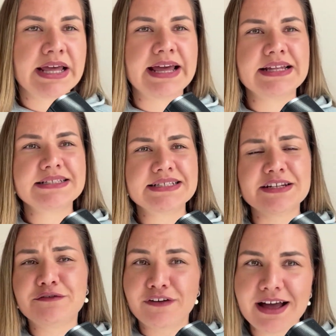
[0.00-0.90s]
And
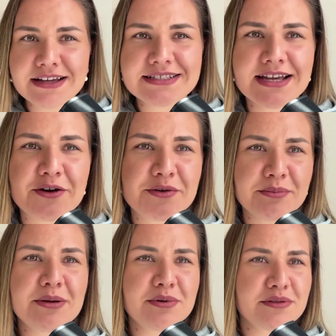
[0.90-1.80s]
in fact, I
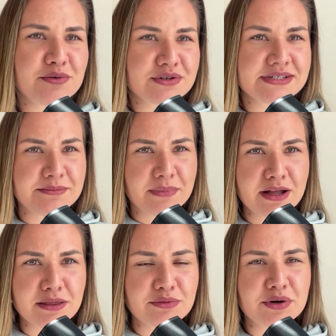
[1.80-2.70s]
remember there was a
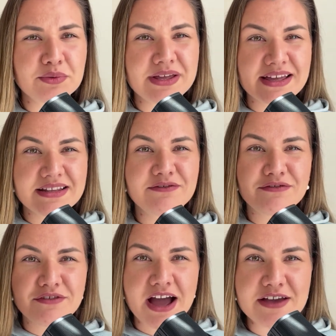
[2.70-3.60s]
month where we had
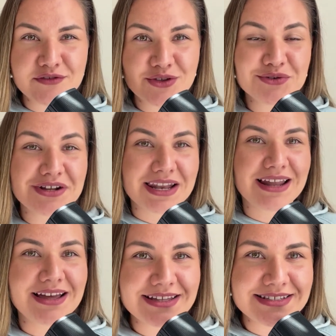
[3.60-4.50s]
5 new
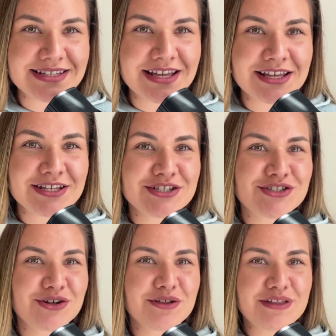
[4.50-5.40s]
clients.
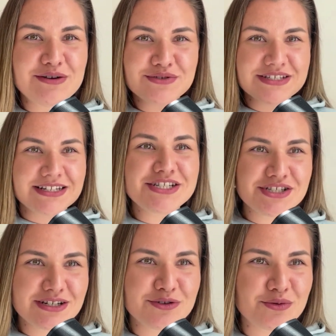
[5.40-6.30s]
So that was
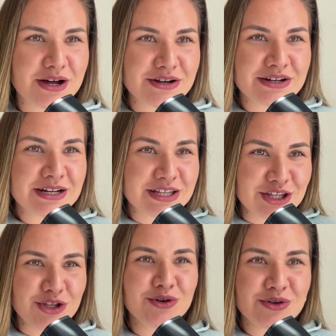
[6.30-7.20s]
literally 1
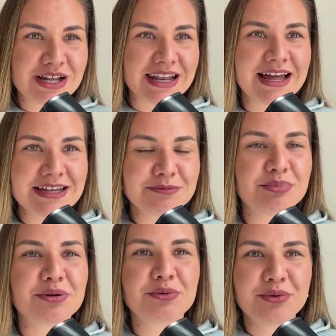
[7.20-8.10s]
new client
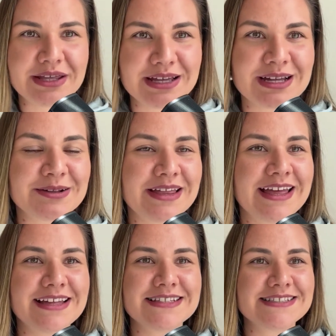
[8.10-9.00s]
per week.
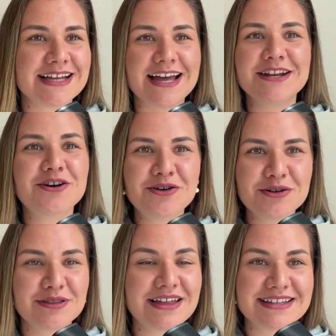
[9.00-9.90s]
And I
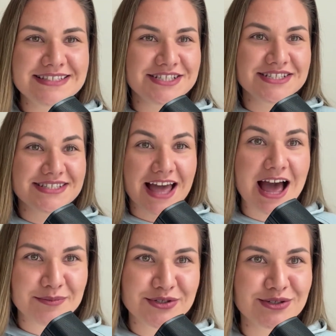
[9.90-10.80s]
know that's just
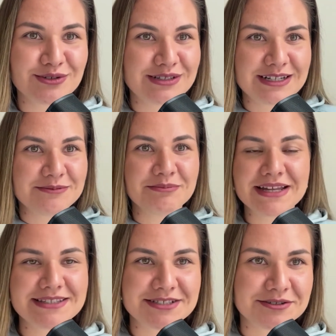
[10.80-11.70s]
absolutely
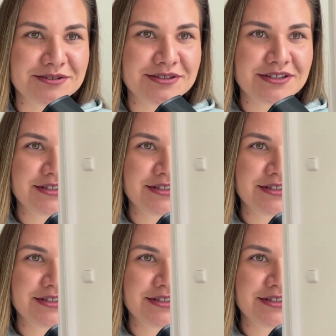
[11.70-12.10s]
mental.